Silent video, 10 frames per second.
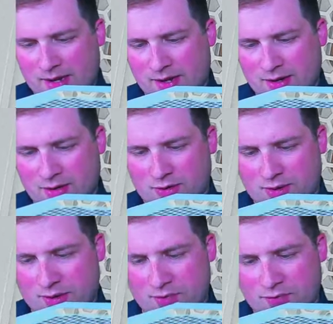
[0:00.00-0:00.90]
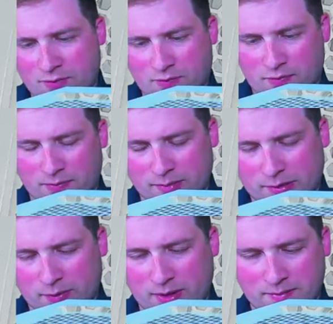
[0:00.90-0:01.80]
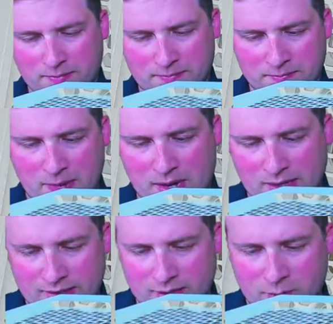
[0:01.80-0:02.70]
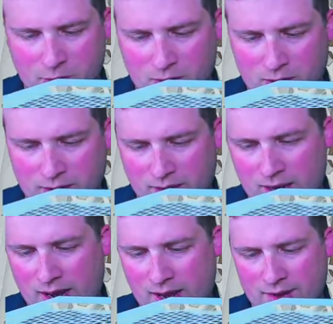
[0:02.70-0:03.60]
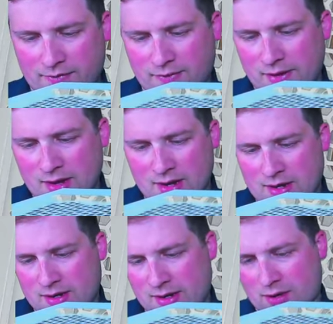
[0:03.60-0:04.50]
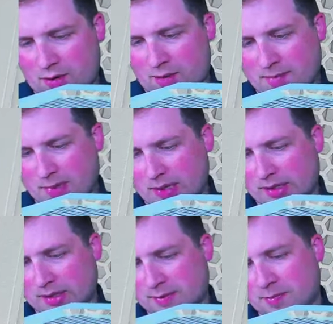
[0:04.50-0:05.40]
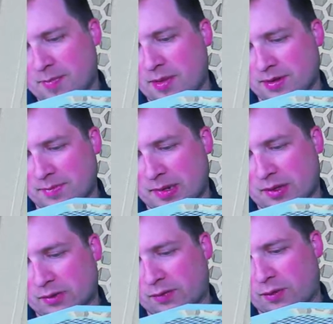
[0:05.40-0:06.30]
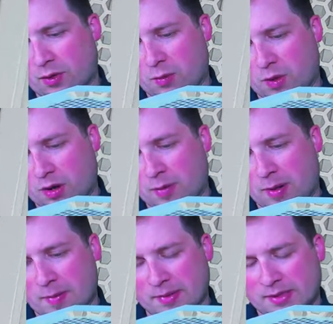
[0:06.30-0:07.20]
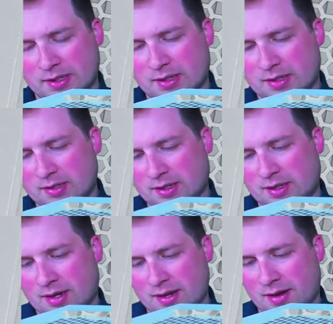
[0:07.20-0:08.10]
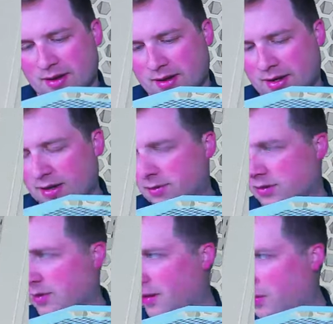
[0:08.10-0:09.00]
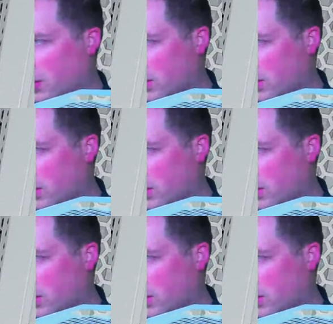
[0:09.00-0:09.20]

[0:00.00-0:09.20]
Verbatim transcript: it, or between meetings at work and I have you know, I'm building this this build for work purposes, and that can use some of my work